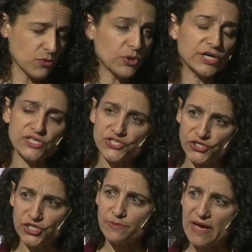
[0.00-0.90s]
were
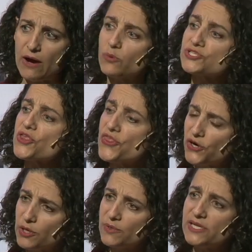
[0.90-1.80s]
concerned about was
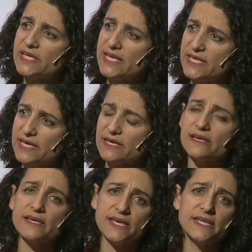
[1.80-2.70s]
thermal
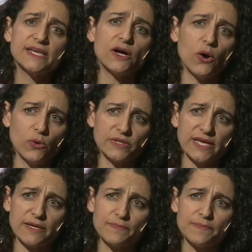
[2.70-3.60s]
heating, heating
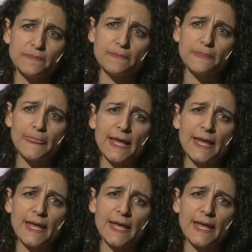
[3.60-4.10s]
only.